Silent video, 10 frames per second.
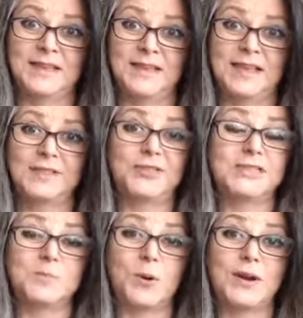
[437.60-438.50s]
At
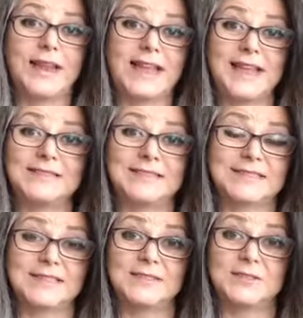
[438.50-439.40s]
this point, I ask the
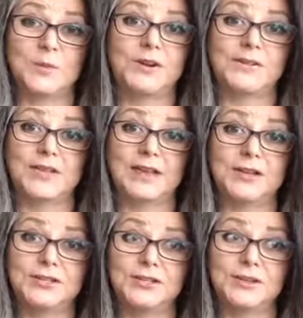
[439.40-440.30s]
kids, what are they
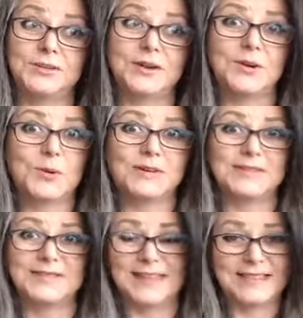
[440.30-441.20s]
going to do? And of
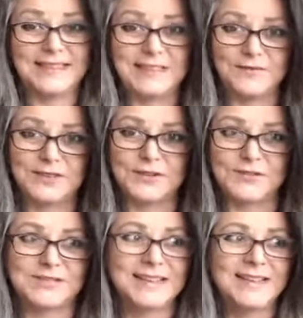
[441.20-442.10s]
course, they leave.
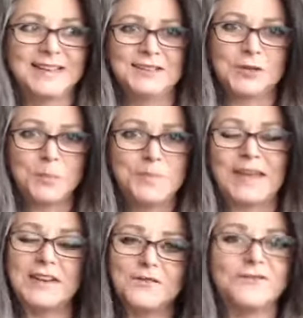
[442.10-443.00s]
There's no
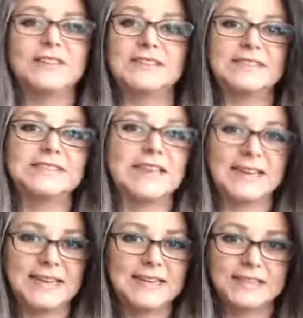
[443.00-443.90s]
benefit to
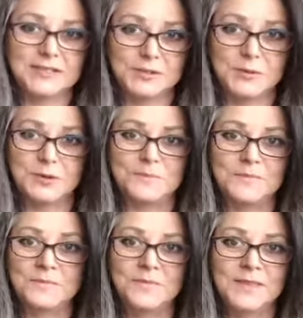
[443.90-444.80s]
staying in this room.
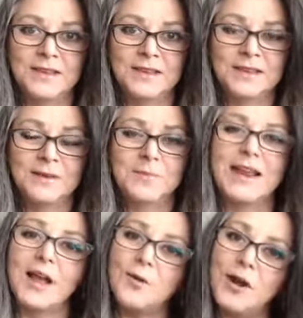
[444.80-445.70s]
But
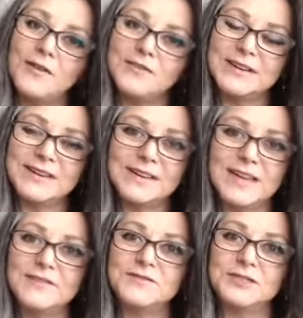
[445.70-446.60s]
how often in
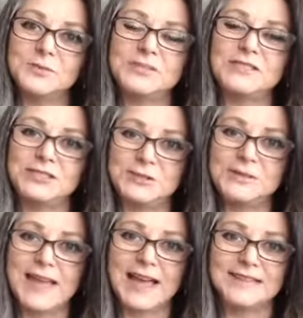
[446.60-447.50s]
life do we do
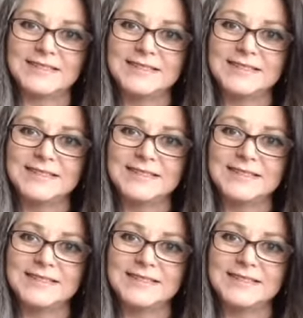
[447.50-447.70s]
that?